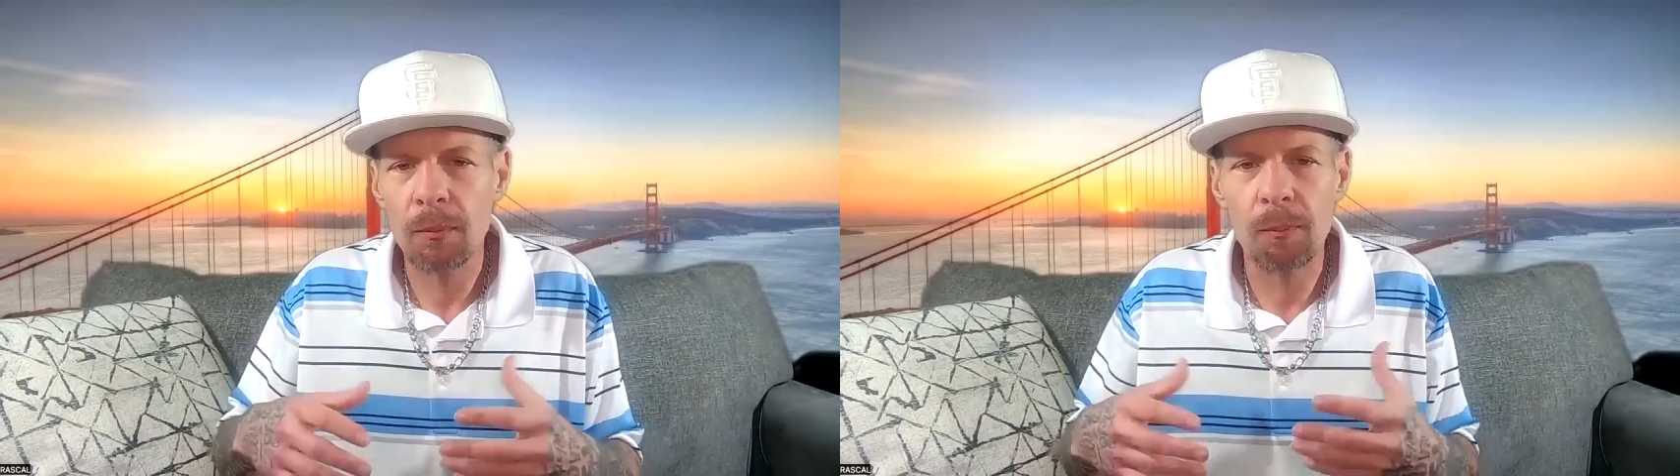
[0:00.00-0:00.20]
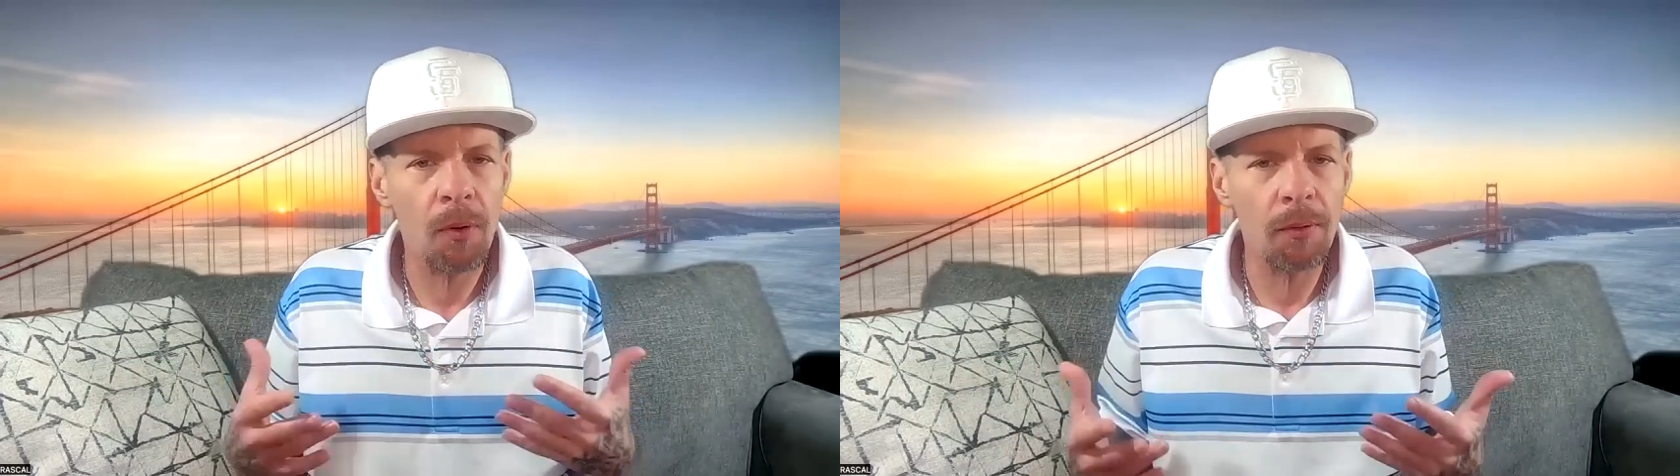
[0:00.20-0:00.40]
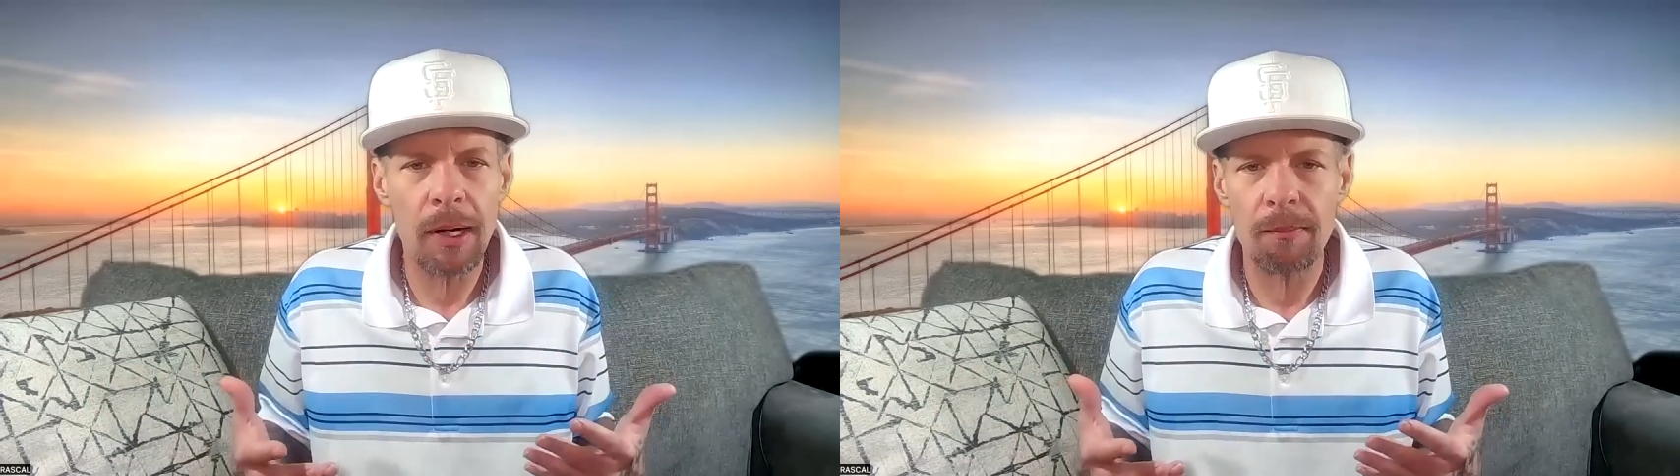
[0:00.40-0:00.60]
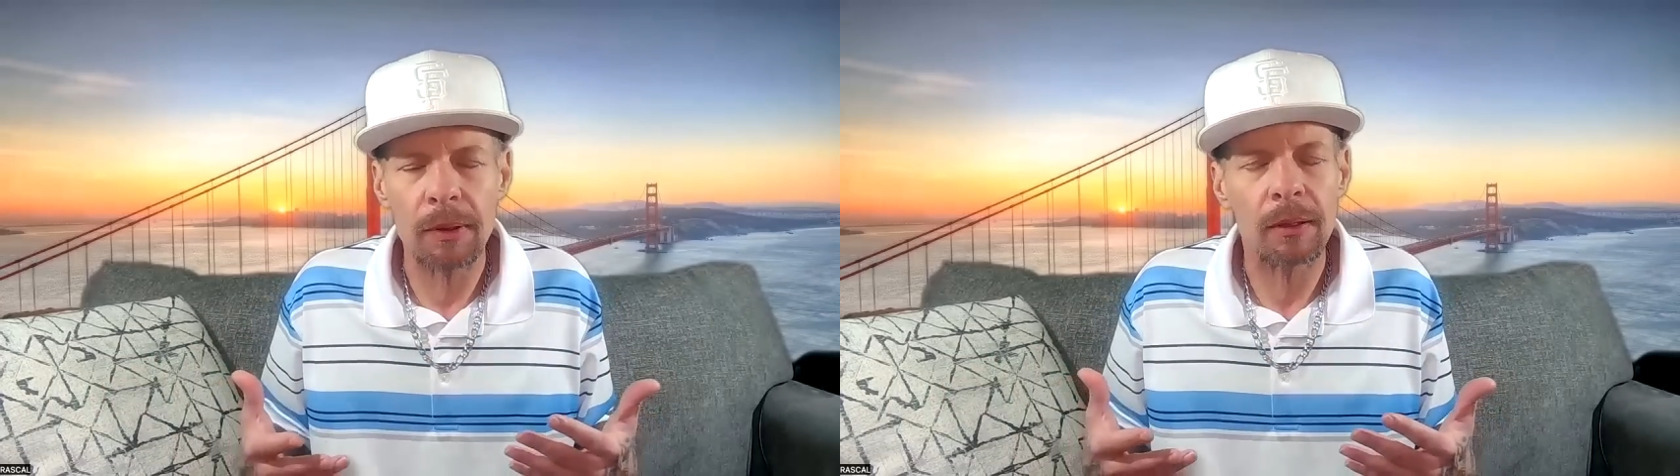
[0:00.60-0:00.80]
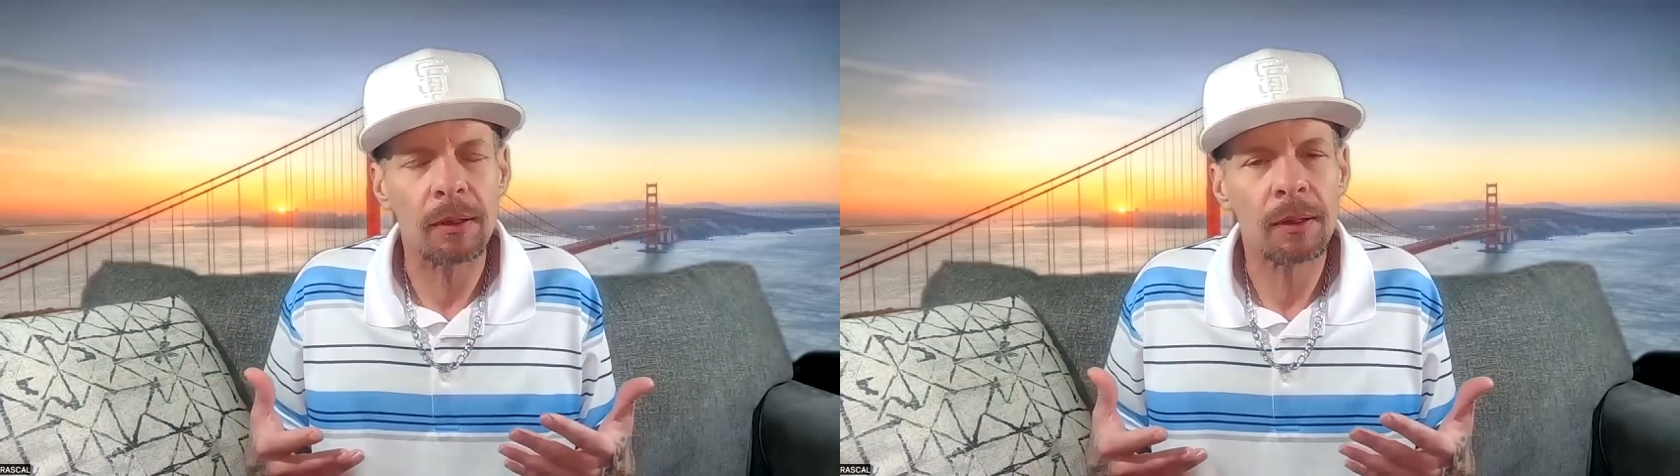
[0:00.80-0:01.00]

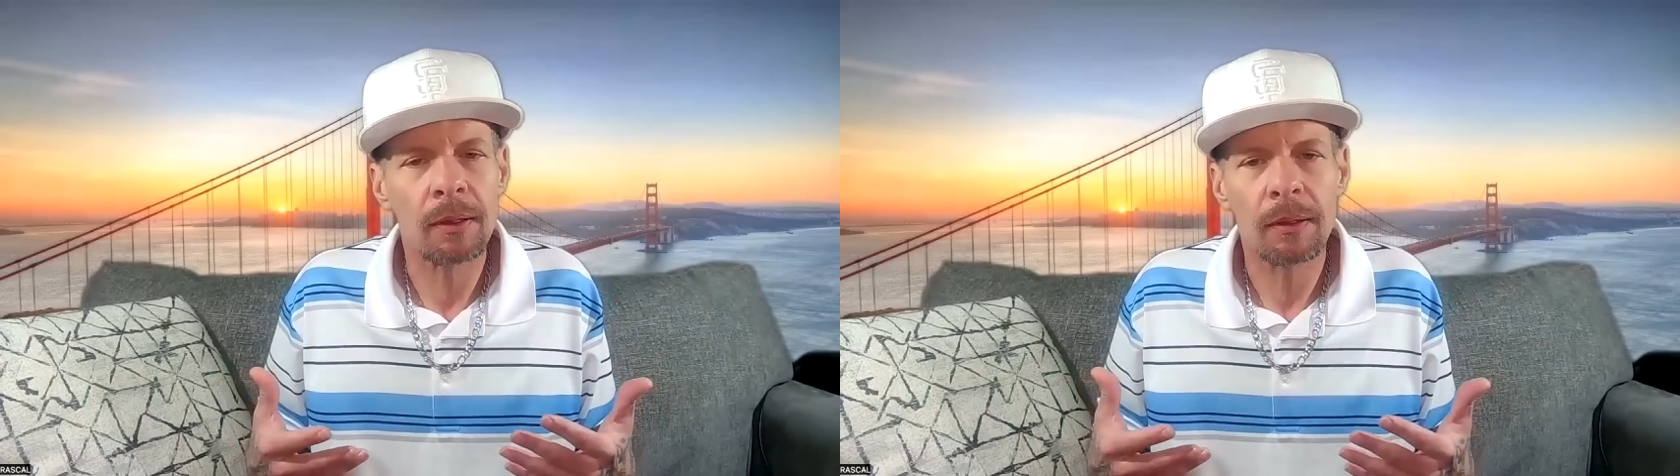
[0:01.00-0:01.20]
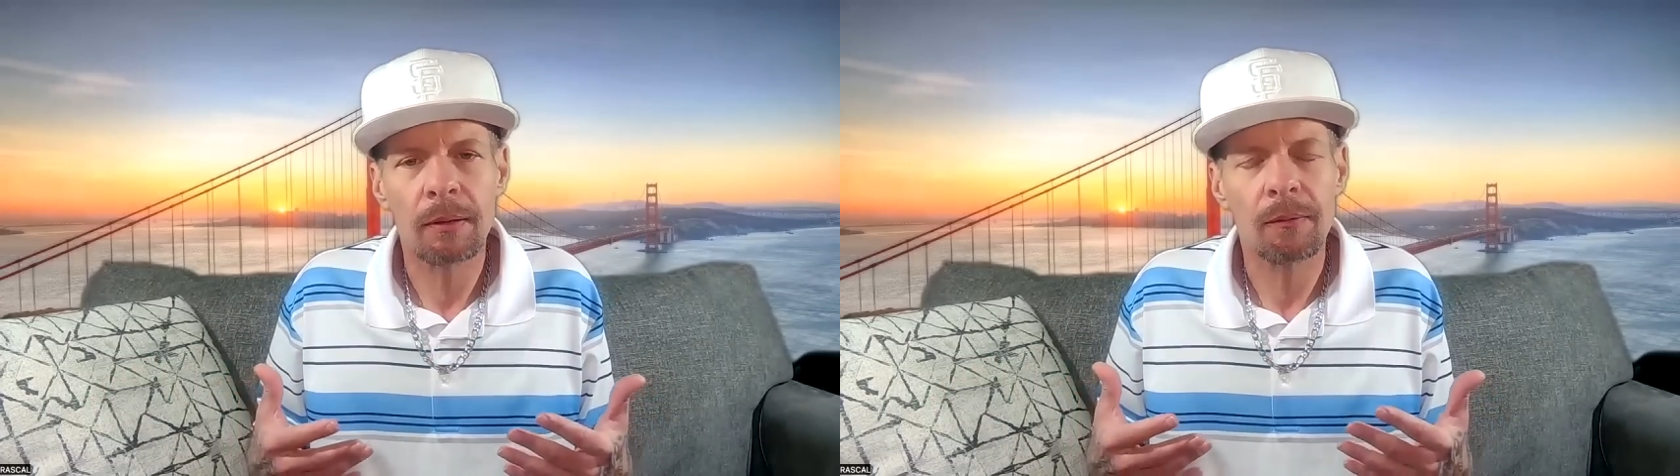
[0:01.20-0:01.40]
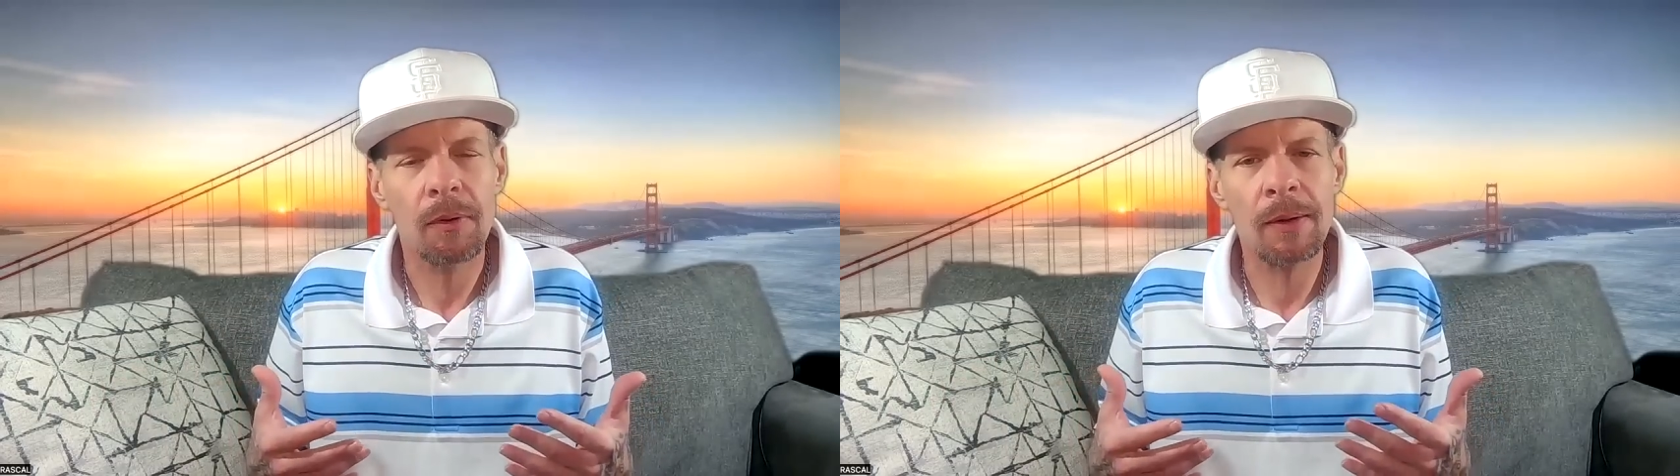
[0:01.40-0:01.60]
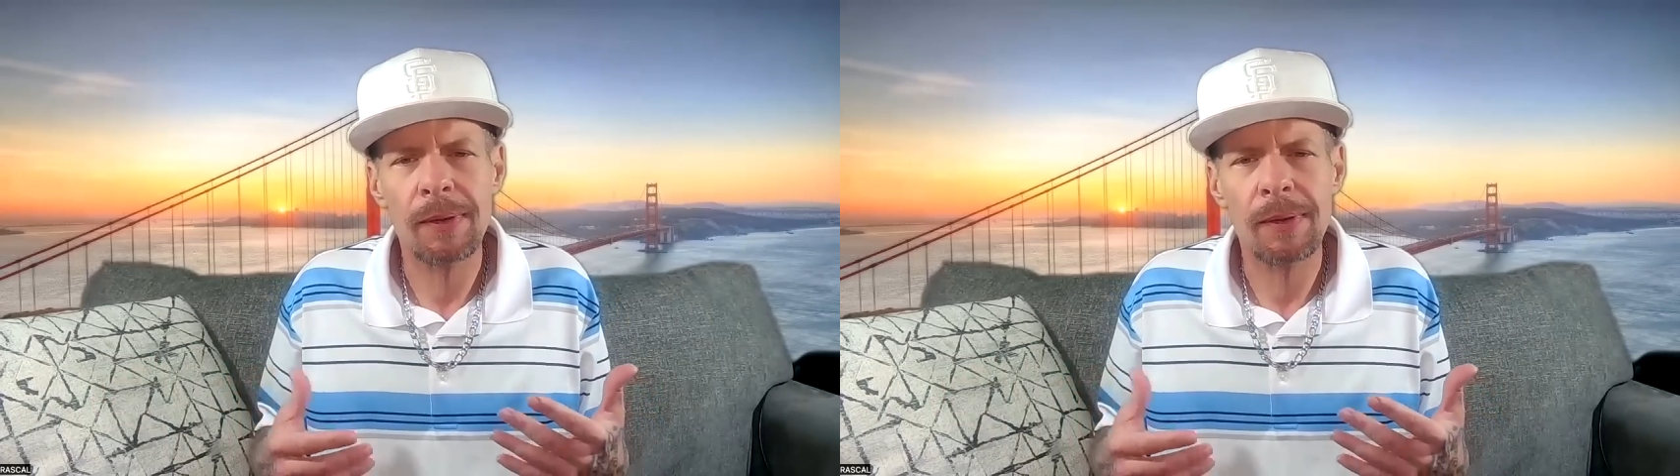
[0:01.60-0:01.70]
programming, right?